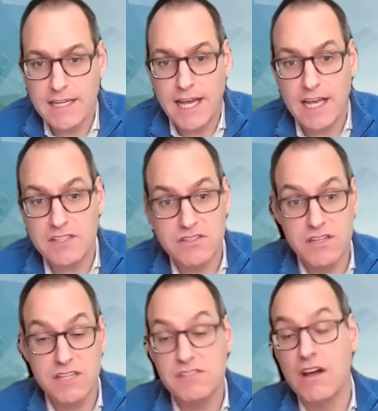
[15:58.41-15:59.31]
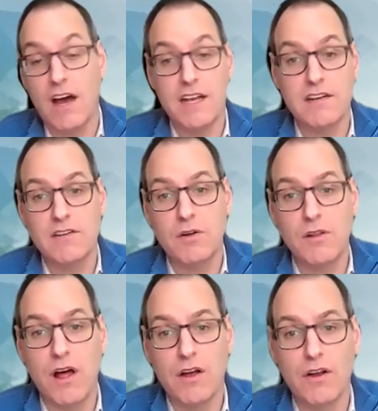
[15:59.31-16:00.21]
there's no
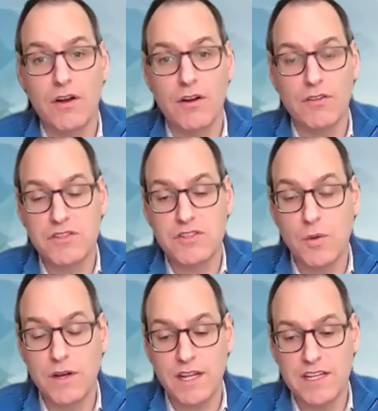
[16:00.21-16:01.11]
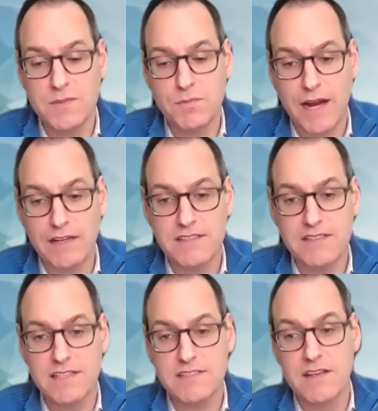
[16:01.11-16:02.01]
one at his practice
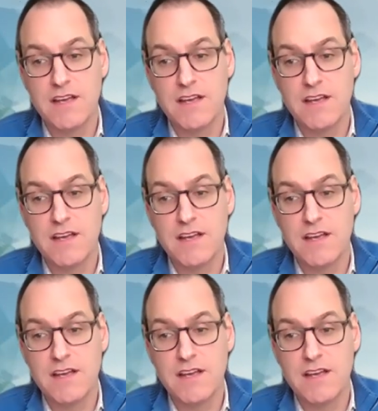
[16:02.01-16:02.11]
that's